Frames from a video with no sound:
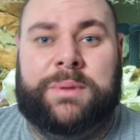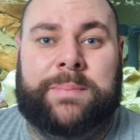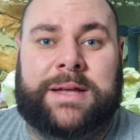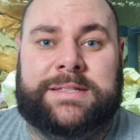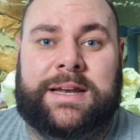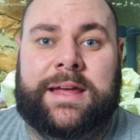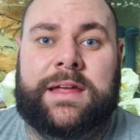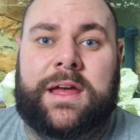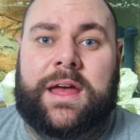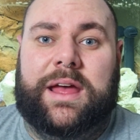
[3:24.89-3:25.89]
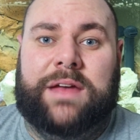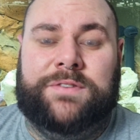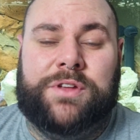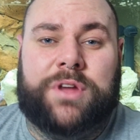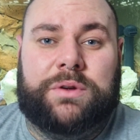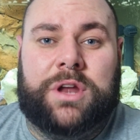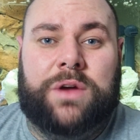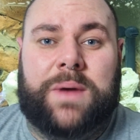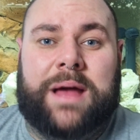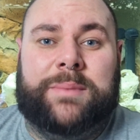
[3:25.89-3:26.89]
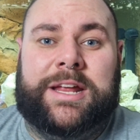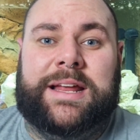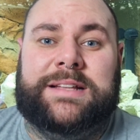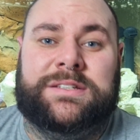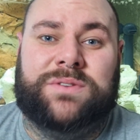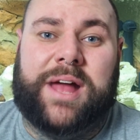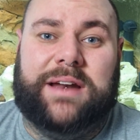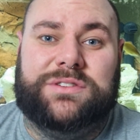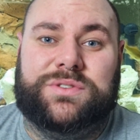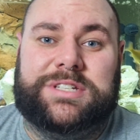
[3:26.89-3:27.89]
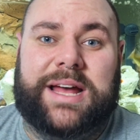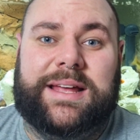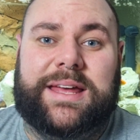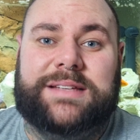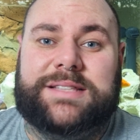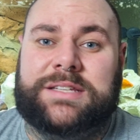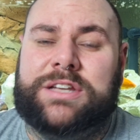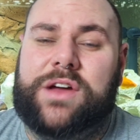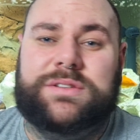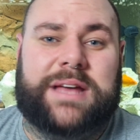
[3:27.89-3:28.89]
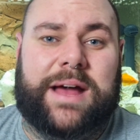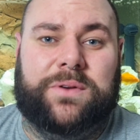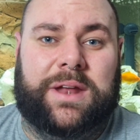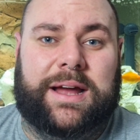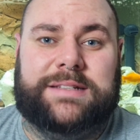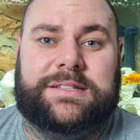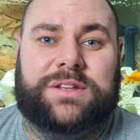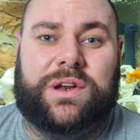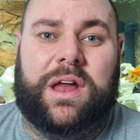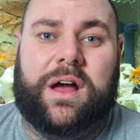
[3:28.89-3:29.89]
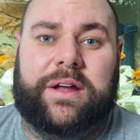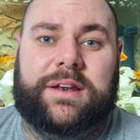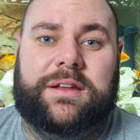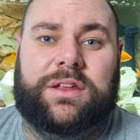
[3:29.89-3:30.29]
But basically, if you don't know how many litres or gallons your tank is, there's loads of calculators online.